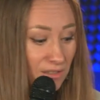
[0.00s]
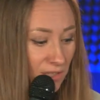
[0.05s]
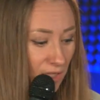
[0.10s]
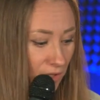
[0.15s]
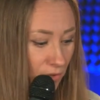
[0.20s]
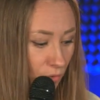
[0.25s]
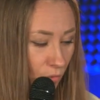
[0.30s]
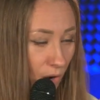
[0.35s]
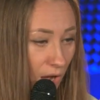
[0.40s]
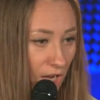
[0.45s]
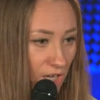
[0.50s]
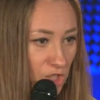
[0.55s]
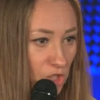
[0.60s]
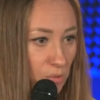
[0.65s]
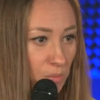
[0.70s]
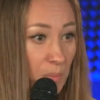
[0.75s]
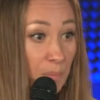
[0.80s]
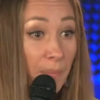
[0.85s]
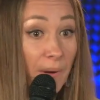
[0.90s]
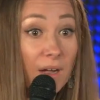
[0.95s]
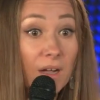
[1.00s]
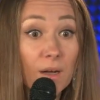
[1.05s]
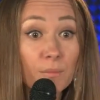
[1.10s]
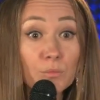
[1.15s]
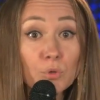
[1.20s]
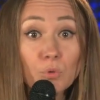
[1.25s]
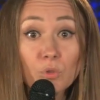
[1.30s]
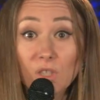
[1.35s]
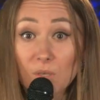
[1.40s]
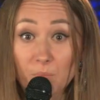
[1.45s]
you will be
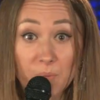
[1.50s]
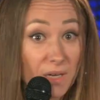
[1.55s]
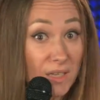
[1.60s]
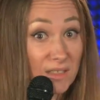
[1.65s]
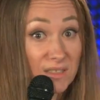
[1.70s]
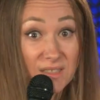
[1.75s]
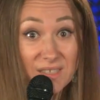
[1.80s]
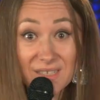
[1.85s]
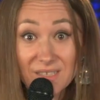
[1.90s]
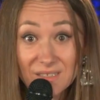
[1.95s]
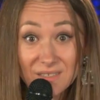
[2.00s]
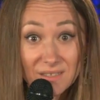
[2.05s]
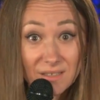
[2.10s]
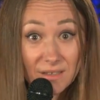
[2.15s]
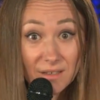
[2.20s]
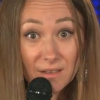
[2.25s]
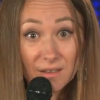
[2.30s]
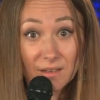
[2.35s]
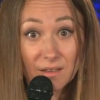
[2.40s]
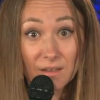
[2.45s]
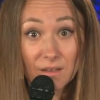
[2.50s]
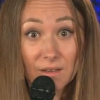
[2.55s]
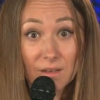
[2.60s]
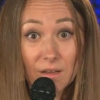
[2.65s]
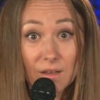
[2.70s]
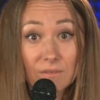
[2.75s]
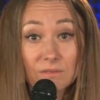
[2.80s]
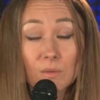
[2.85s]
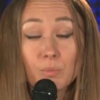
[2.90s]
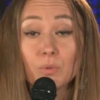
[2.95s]
all the time
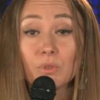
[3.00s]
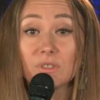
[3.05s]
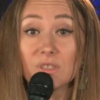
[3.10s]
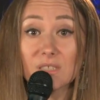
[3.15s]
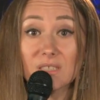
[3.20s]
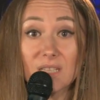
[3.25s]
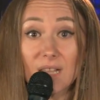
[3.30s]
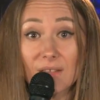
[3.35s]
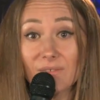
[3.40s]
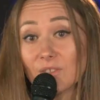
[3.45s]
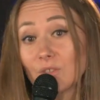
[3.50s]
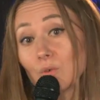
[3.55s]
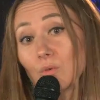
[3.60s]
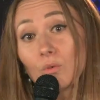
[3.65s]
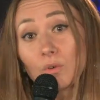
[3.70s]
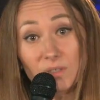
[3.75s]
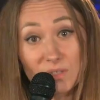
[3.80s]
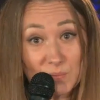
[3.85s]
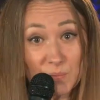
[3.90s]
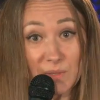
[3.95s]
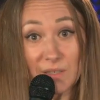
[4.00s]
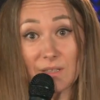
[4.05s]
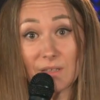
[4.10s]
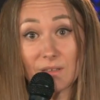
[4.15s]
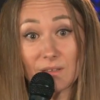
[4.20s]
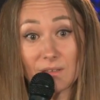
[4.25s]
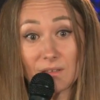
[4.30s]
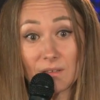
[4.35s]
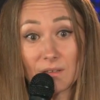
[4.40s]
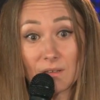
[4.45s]
on their bad
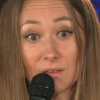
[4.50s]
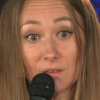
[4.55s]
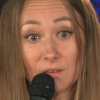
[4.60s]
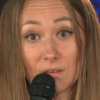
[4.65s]
mood.